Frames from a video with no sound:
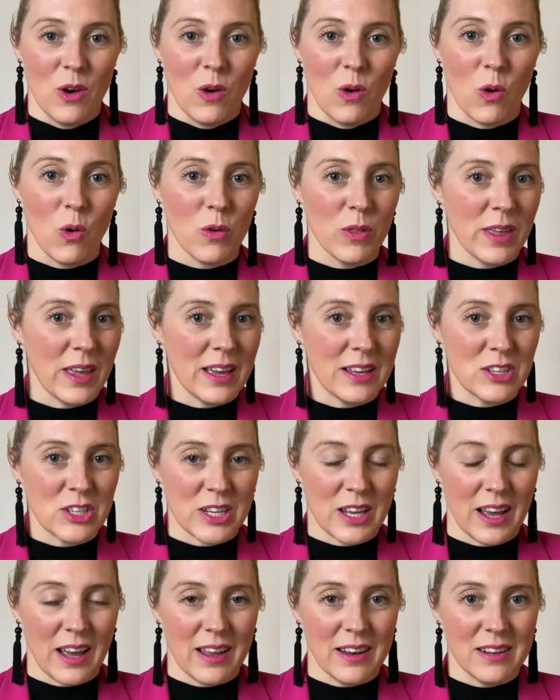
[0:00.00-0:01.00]
all the
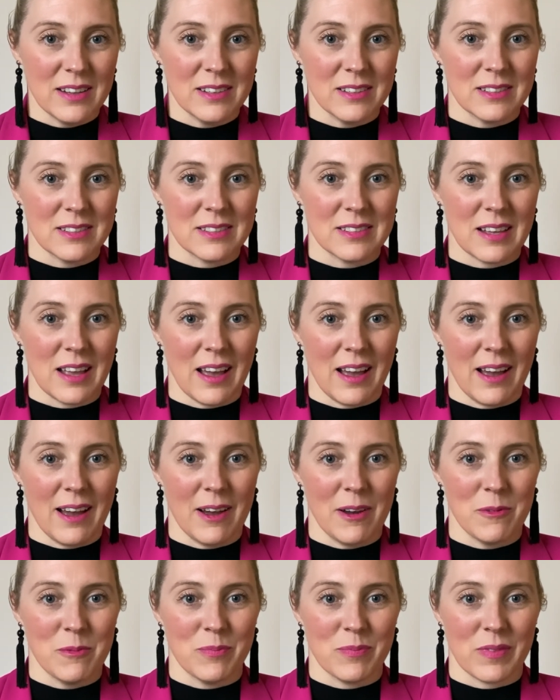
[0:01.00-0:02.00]
educators
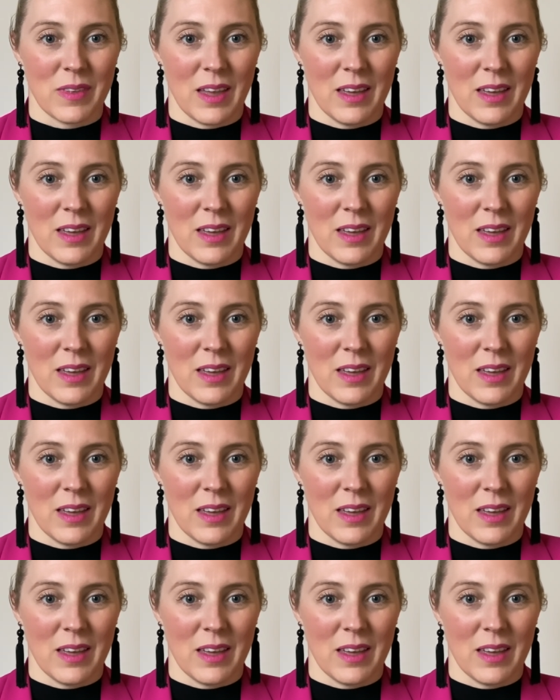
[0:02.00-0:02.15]
are